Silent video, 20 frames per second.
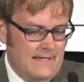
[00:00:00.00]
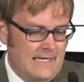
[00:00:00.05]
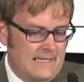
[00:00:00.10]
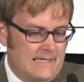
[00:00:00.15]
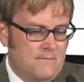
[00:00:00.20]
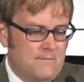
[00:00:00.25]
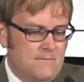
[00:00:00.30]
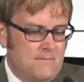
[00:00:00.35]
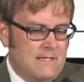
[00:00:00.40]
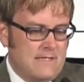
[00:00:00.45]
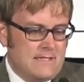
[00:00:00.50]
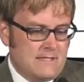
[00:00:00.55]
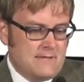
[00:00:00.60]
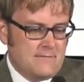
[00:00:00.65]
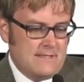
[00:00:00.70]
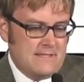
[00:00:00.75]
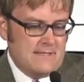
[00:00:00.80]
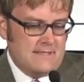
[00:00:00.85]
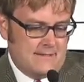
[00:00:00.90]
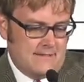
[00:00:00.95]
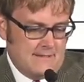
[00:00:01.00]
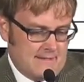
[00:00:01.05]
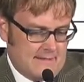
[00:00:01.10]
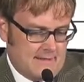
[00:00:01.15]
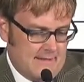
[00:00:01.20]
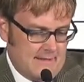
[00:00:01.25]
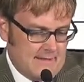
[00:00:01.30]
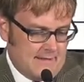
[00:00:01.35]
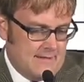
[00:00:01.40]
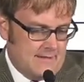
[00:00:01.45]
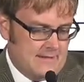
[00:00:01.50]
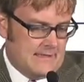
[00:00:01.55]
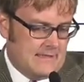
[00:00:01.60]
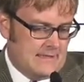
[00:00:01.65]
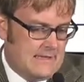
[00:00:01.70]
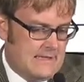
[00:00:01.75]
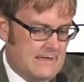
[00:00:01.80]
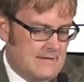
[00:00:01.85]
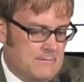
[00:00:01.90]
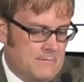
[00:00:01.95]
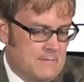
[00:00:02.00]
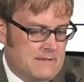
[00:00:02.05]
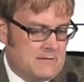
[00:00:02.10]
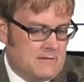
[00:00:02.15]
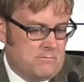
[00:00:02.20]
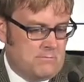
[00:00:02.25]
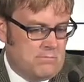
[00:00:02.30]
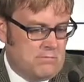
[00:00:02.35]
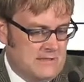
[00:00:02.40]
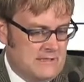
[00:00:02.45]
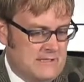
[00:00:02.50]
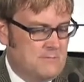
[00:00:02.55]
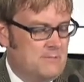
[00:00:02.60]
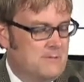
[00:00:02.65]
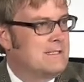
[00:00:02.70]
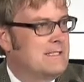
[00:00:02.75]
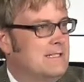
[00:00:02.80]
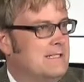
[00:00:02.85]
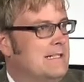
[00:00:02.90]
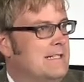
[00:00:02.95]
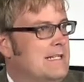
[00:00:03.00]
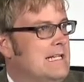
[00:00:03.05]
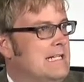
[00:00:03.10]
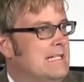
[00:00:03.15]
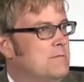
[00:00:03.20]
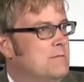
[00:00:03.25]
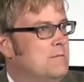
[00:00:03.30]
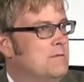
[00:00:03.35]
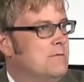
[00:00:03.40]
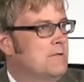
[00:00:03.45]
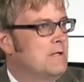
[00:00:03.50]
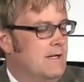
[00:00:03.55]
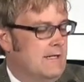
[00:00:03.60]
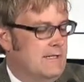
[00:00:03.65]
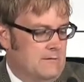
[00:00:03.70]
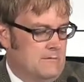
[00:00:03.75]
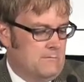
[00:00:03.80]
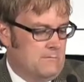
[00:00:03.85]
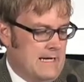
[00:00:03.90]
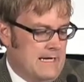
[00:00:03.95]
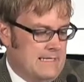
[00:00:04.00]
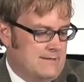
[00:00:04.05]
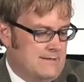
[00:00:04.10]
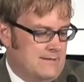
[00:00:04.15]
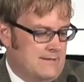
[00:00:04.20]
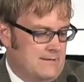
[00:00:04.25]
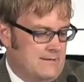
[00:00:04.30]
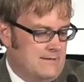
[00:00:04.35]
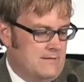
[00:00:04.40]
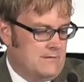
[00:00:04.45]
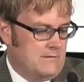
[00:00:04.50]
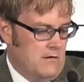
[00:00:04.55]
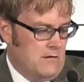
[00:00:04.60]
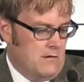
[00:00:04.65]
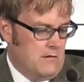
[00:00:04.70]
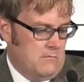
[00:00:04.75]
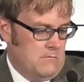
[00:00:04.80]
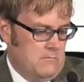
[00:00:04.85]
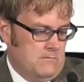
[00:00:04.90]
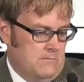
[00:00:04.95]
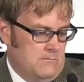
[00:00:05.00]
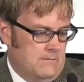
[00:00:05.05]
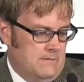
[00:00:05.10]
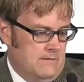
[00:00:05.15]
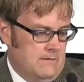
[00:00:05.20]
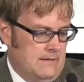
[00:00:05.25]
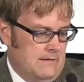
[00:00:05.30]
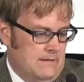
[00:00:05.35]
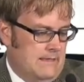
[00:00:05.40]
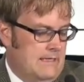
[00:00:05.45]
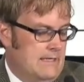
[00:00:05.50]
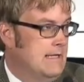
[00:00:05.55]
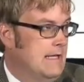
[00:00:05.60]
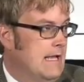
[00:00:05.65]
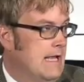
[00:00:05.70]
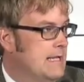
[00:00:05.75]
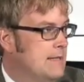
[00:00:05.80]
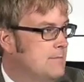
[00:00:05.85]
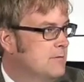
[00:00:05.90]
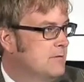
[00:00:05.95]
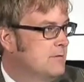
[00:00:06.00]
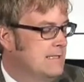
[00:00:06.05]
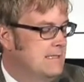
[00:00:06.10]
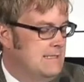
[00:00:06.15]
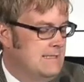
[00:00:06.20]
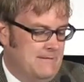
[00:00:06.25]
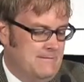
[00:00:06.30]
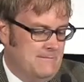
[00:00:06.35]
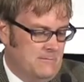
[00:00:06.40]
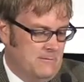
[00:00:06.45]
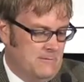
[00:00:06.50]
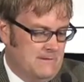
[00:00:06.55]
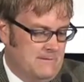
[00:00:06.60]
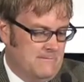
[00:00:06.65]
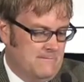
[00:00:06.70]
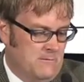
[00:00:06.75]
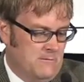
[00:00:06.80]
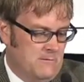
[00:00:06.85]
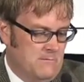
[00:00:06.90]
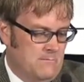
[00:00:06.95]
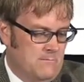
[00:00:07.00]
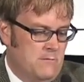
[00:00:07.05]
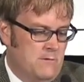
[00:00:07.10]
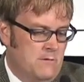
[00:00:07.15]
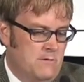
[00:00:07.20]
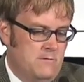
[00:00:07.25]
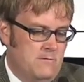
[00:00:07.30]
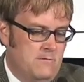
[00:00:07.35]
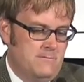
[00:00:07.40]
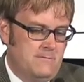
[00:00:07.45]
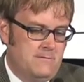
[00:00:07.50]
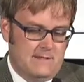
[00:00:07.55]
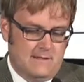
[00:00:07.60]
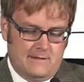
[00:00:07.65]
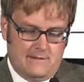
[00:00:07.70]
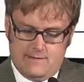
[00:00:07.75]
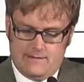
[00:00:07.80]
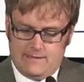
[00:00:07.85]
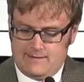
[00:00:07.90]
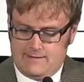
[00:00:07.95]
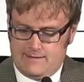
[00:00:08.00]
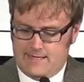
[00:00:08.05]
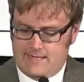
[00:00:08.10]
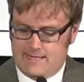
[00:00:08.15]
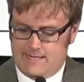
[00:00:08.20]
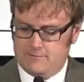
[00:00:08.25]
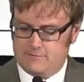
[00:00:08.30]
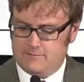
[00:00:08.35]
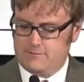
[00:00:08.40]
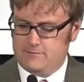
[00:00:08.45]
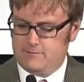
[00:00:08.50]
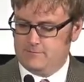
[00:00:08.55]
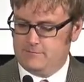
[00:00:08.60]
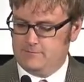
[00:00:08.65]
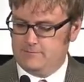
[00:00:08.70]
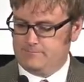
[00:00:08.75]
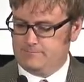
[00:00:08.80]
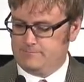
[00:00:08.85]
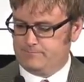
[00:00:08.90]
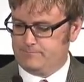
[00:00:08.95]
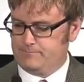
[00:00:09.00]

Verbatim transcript: In the midst of these discussions on governmental principles in the kingdom of God, Erastus Snow in April 1844 moved that the council.